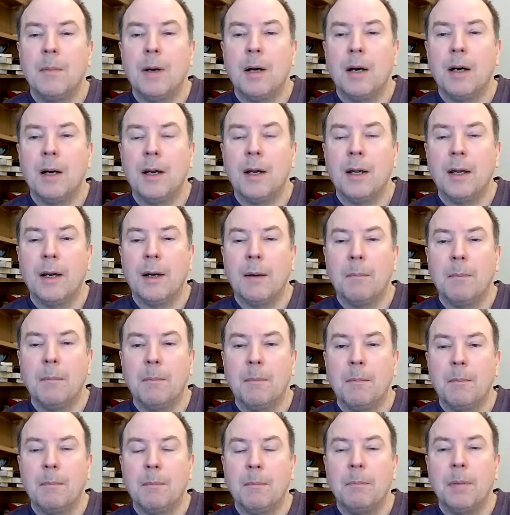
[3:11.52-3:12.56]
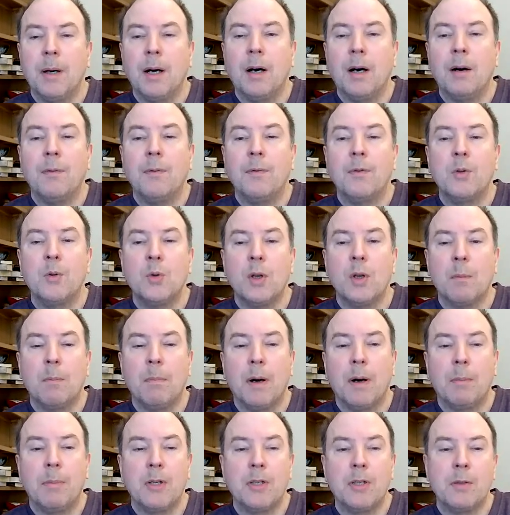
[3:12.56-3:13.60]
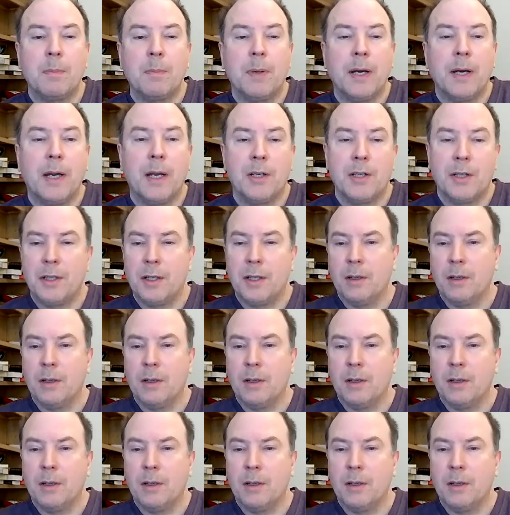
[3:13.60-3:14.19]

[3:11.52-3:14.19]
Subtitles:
my path to the published page.